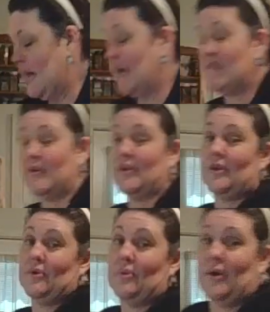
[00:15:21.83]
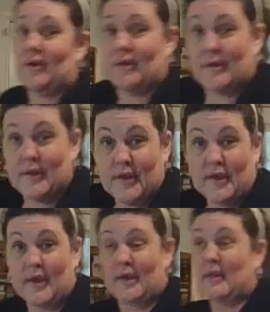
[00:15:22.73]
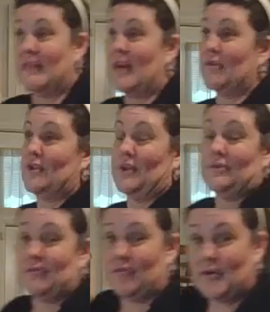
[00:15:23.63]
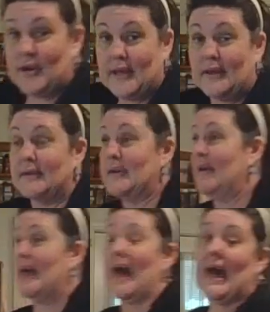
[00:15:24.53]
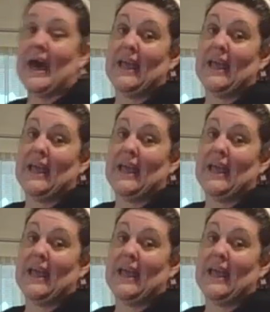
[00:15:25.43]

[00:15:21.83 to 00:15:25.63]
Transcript: And for you that are gluten-free, I